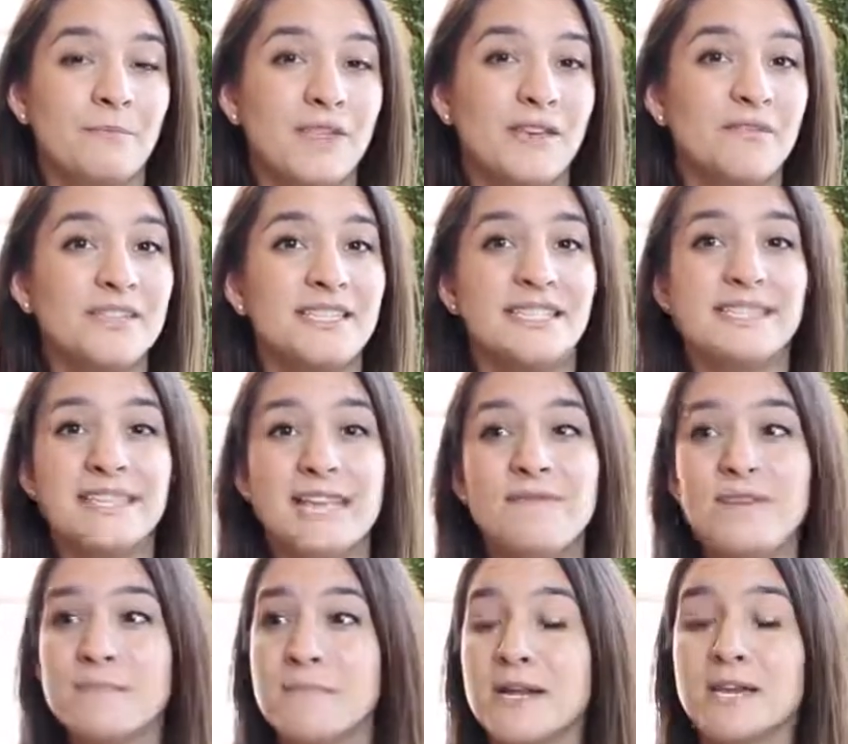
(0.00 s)
If it's a
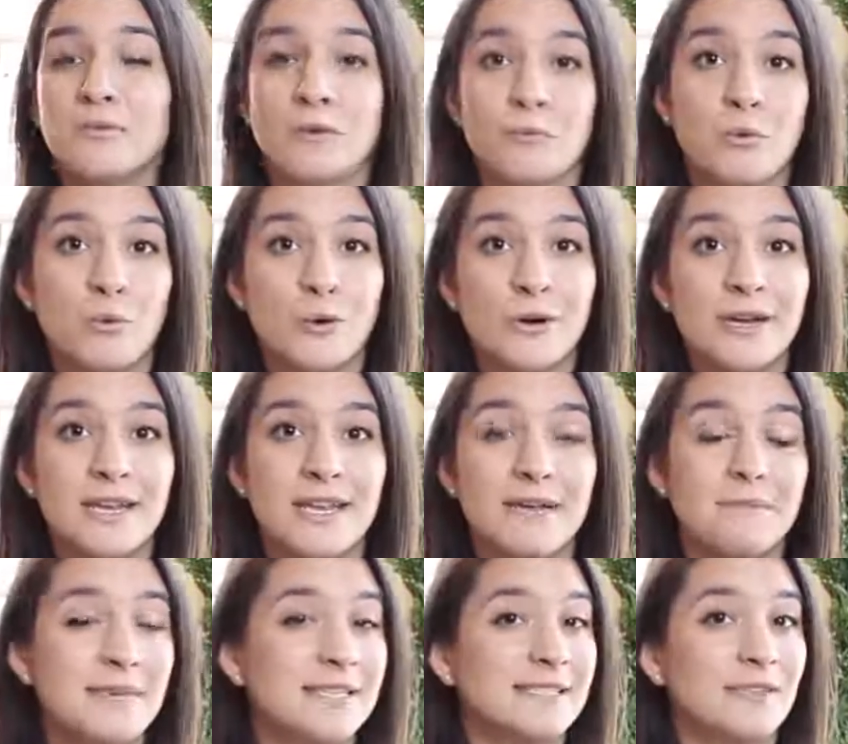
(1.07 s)
saving money report,
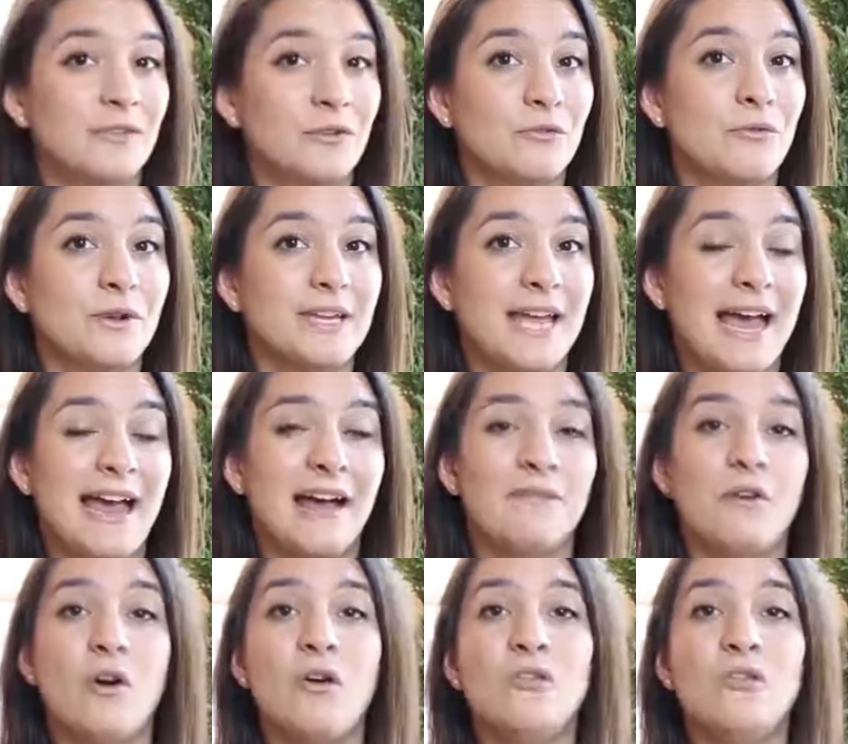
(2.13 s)
it means that they're going to have